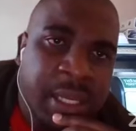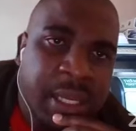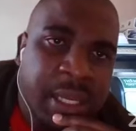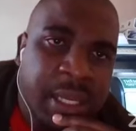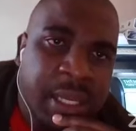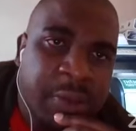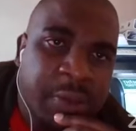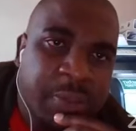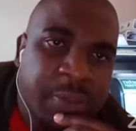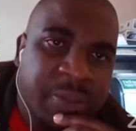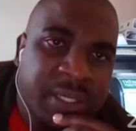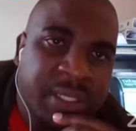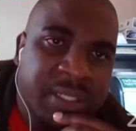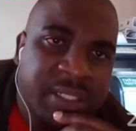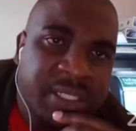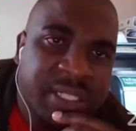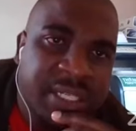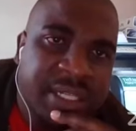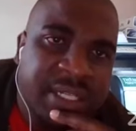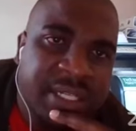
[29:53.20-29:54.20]

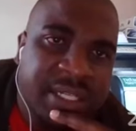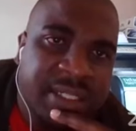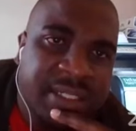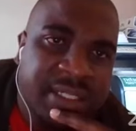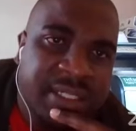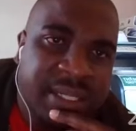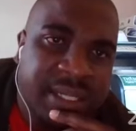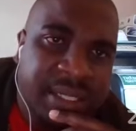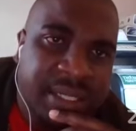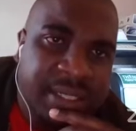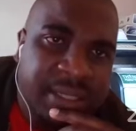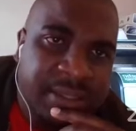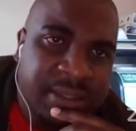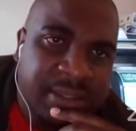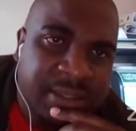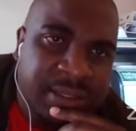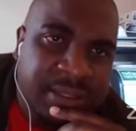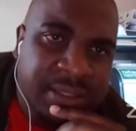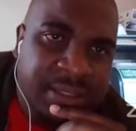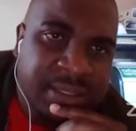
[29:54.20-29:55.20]
humanitarian
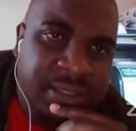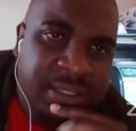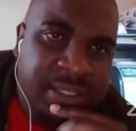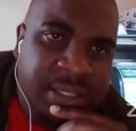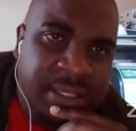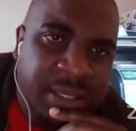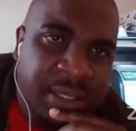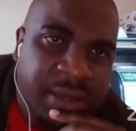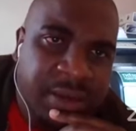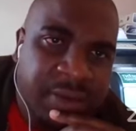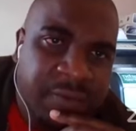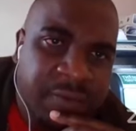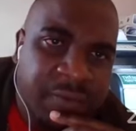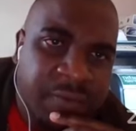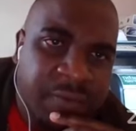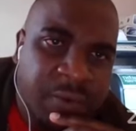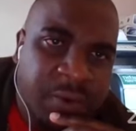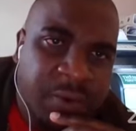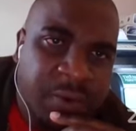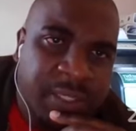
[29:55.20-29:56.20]
struggles uh,
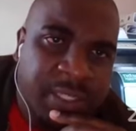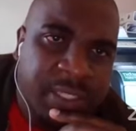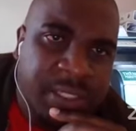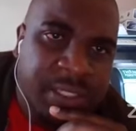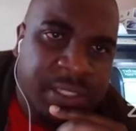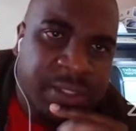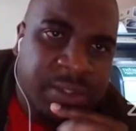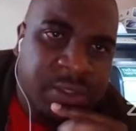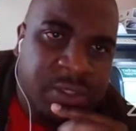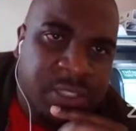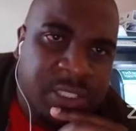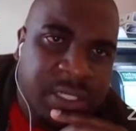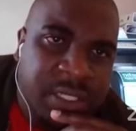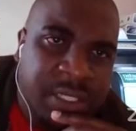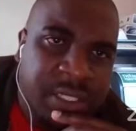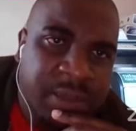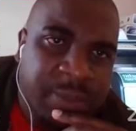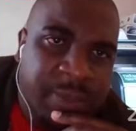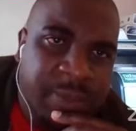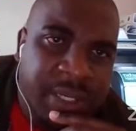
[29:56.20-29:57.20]
for the total
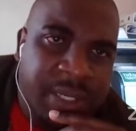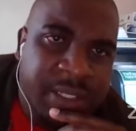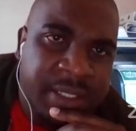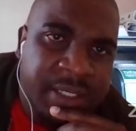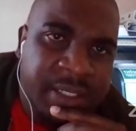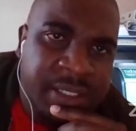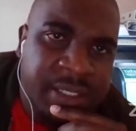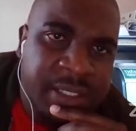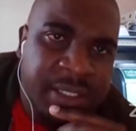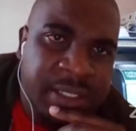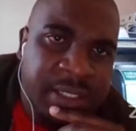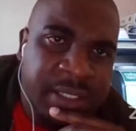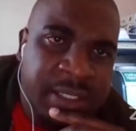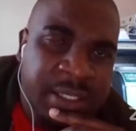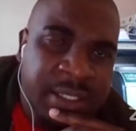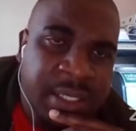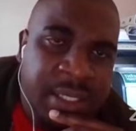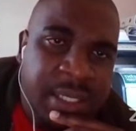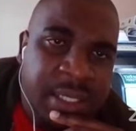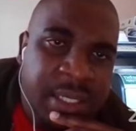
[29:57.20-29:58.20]
liberation
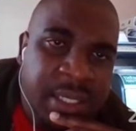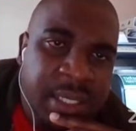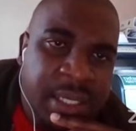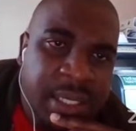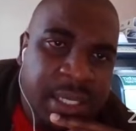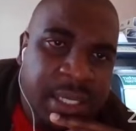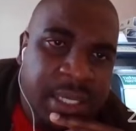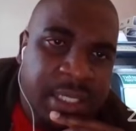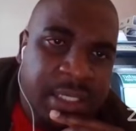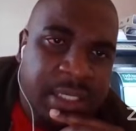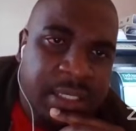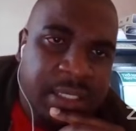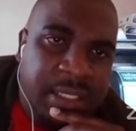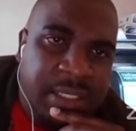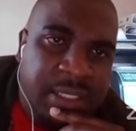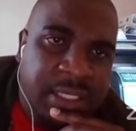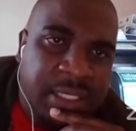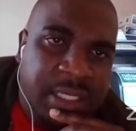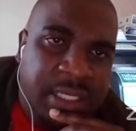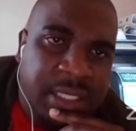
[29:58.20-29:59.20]
and
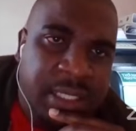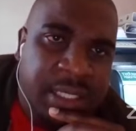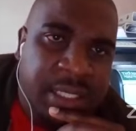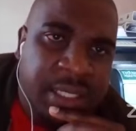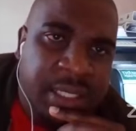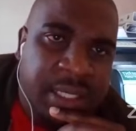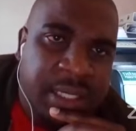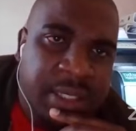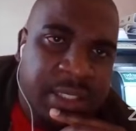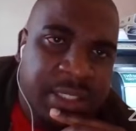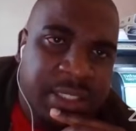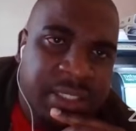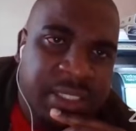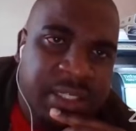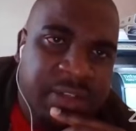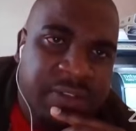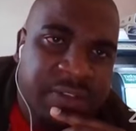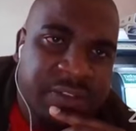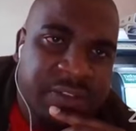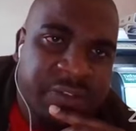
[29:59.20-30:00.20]
uh,
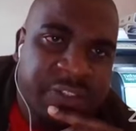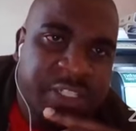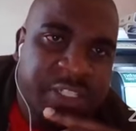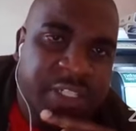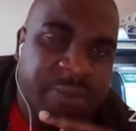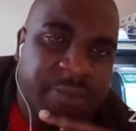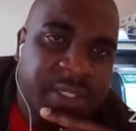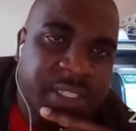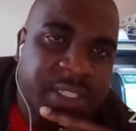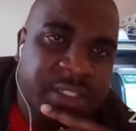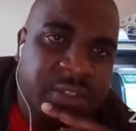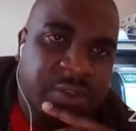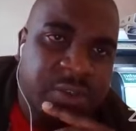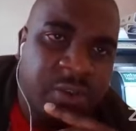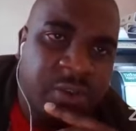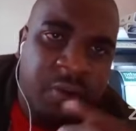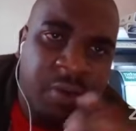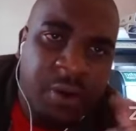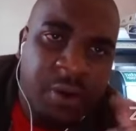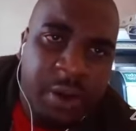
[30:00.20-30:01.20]
self-determination
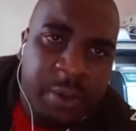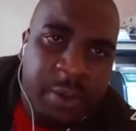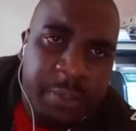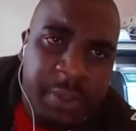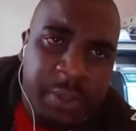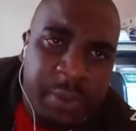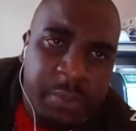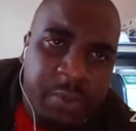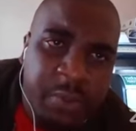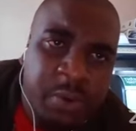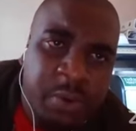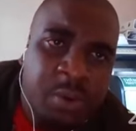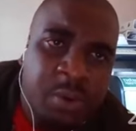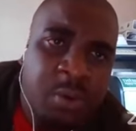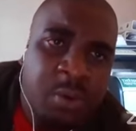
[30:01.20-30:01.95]
of our people